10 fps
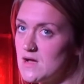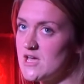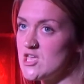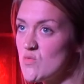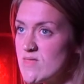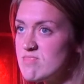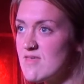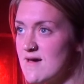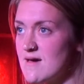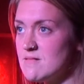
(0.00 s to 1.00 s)
Are you in
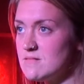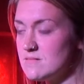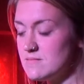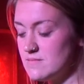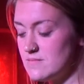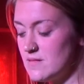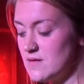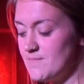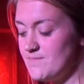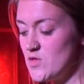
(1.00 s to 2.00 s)
there?
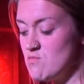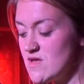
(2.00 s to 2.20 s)
You